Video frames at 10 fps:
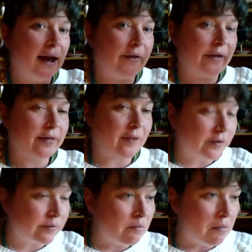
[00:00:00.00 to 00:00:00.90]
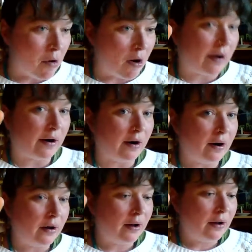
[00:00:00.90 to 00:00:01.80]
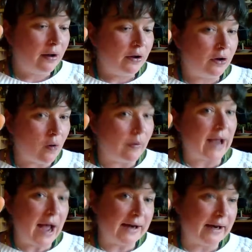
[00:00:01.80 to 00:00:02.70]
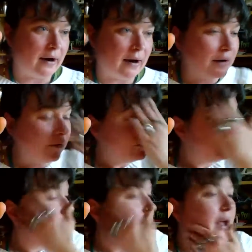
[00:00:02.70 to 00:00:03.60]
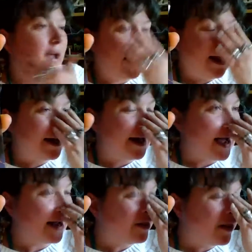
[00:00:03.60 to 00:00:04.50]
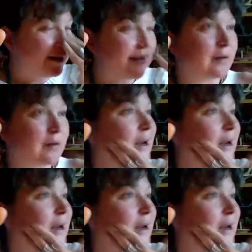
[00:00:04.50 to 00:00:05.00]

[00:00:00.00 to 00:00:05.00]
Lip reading: and like there's more going on here. And I like did a